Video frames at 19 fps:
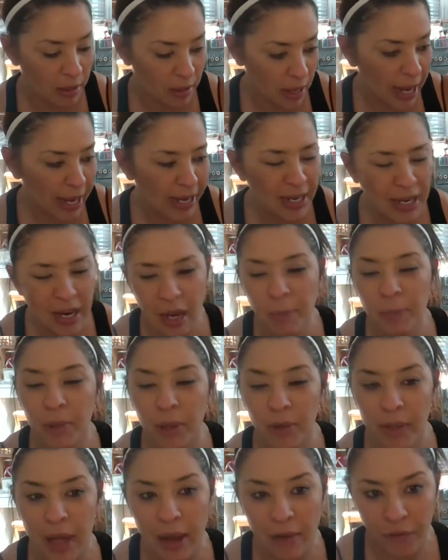I can
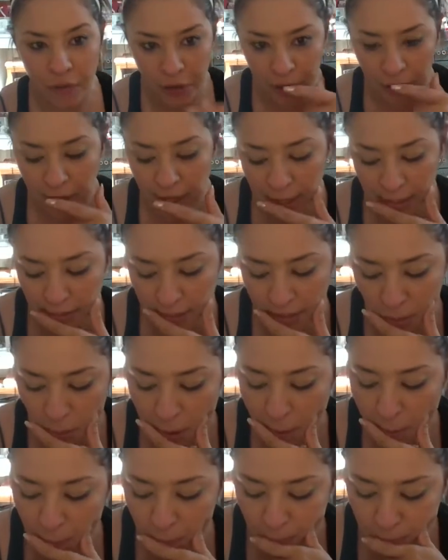upload that for you guys as well.